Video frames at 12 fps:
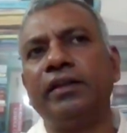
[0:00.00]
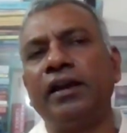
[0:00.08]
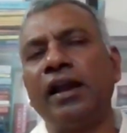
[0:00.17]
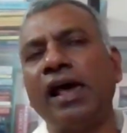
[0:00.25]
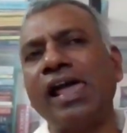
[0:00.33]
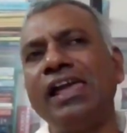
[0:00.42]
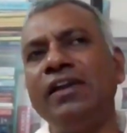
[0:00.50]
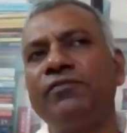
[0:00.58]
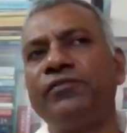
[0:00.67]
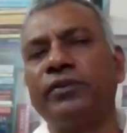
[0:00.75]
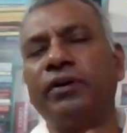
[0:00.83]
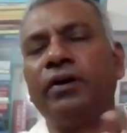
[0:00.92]
the
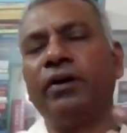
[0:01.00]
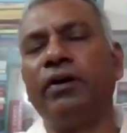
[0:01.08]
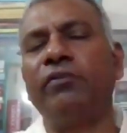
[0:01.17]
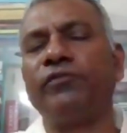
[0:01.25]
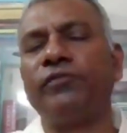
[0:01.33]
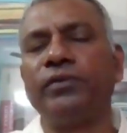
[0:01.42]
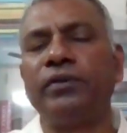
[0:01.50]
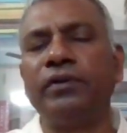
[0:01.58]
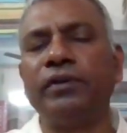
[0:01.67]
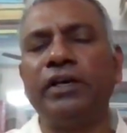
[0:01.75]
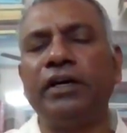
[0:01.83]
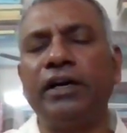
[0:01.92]
life of
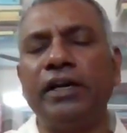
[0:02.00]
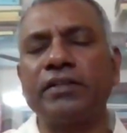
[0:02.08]
the